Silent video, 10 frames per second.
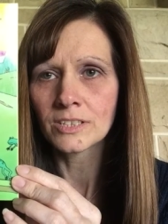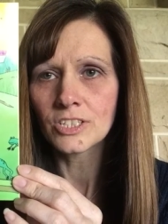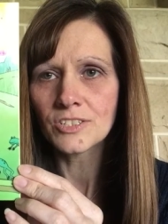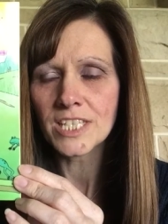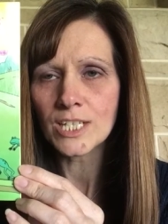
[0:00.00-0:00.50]

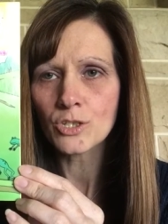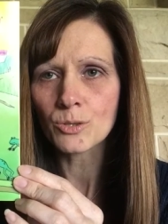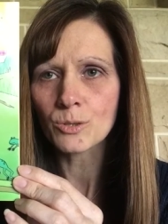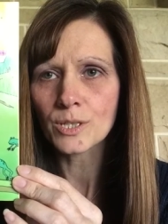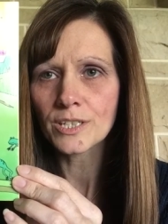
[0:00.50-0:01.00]
Did you see
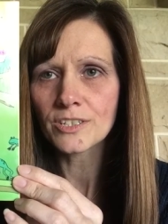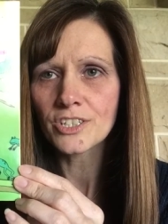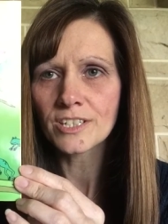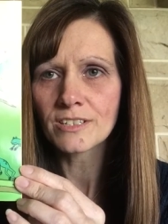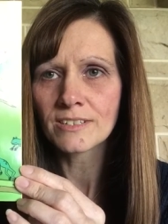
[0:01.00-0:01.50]

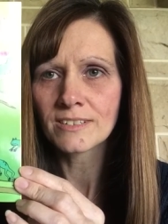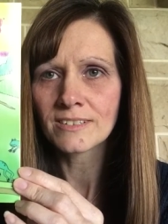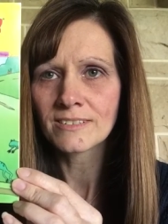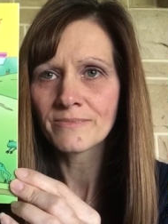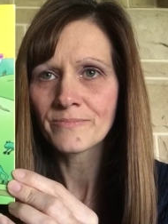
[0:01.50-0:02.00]
George?
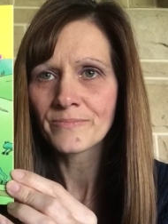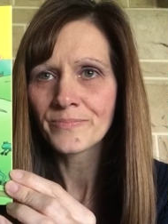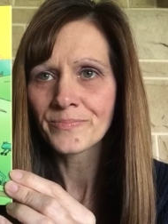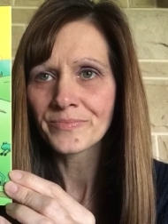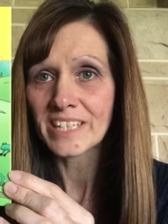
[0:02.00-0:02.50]

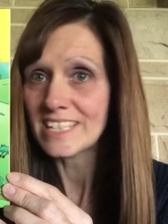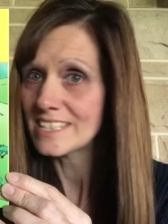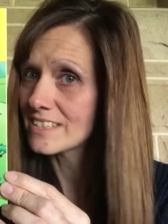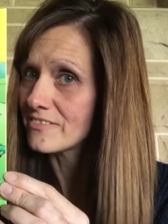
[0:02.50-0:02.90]
He's